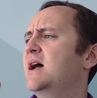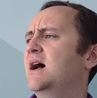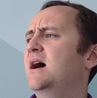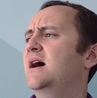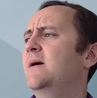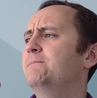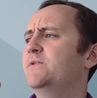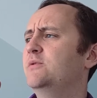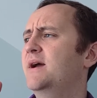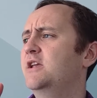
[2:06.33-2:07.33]

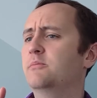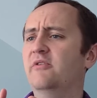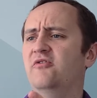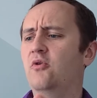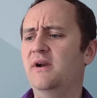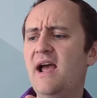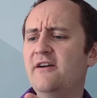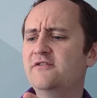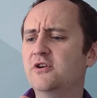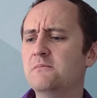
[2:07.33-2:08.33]
you might hear before and
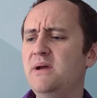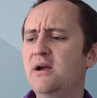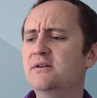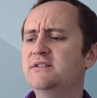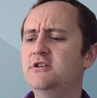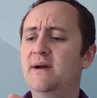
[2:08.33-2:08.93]
after comparison,